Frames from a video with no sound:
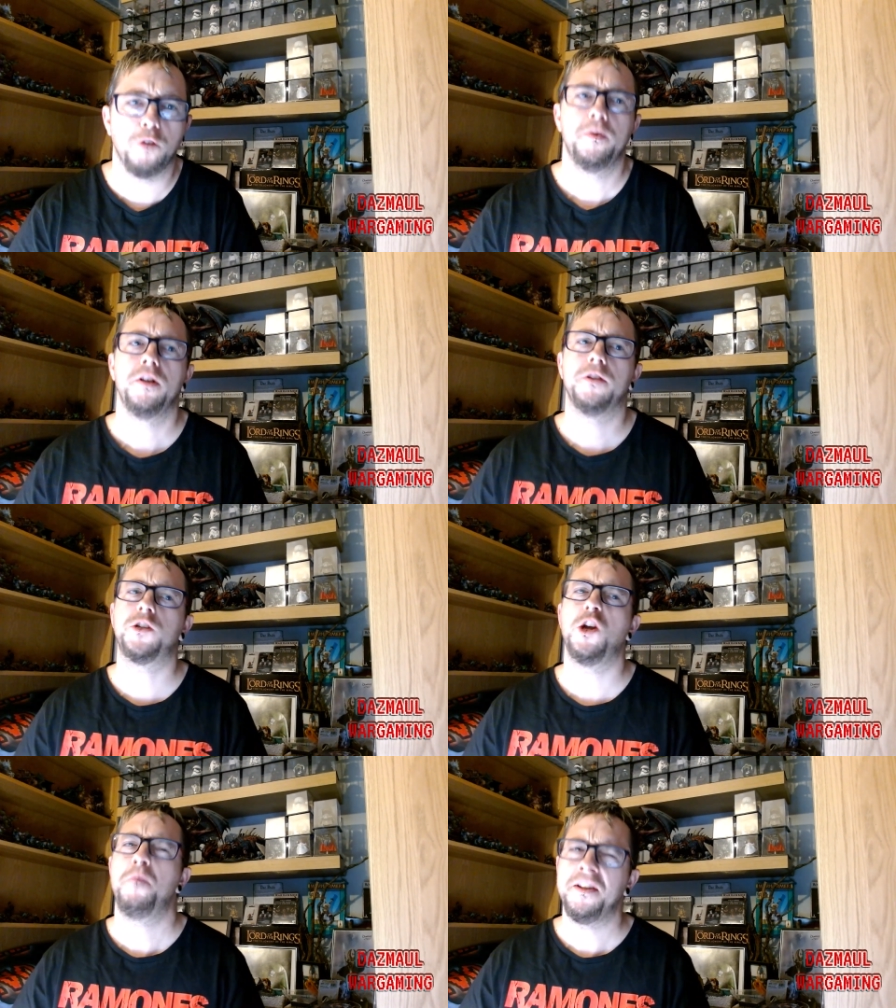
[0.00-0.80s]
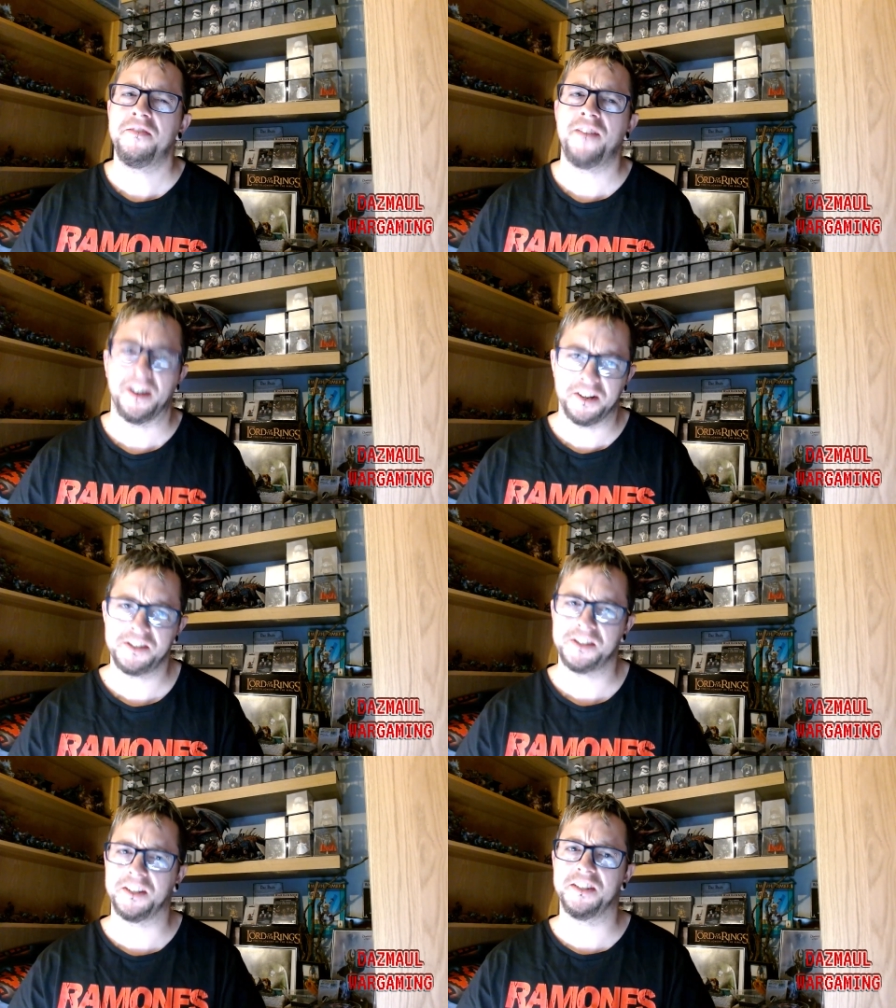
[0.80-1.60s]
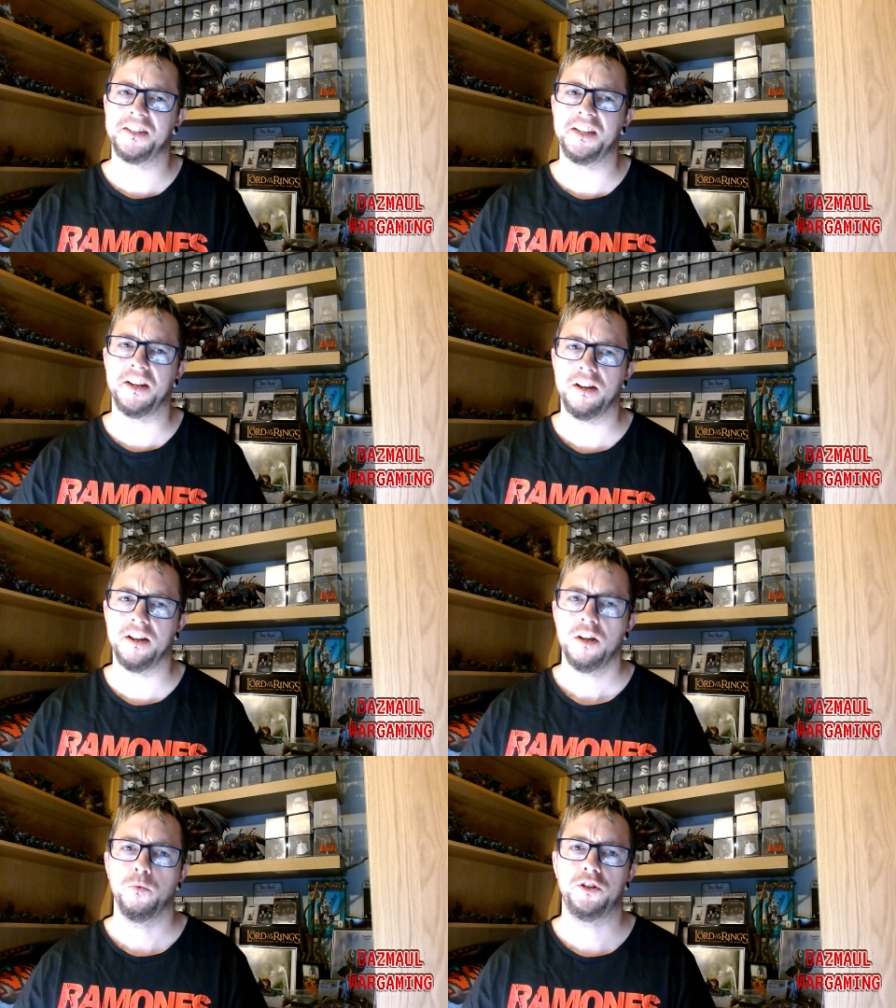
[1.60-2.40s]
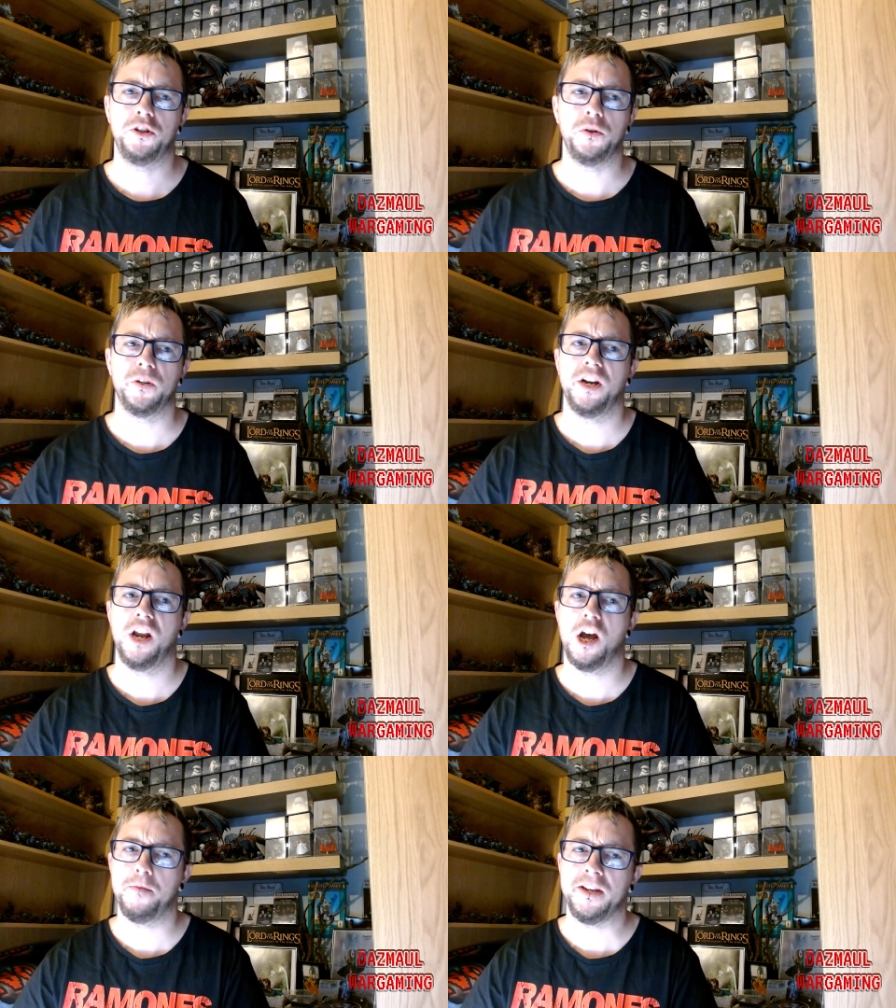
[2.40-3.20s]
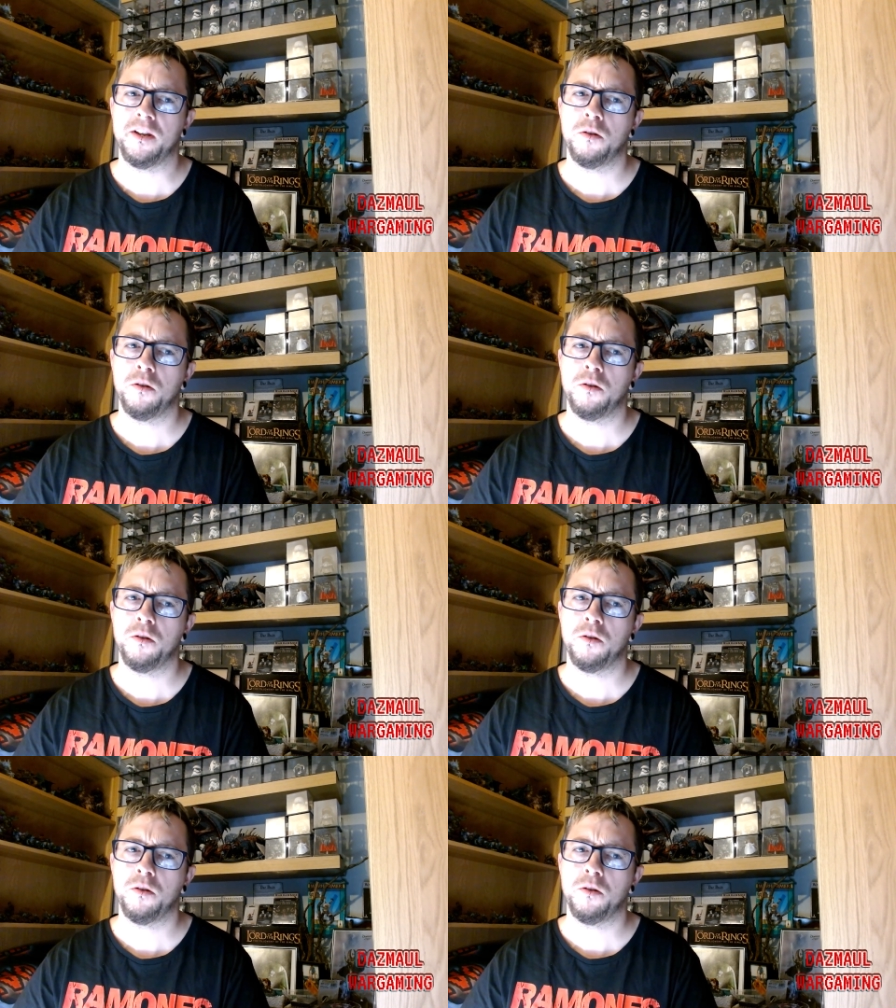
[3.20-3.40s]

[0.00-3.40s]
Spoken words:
and so many factors to consider when choosing an army.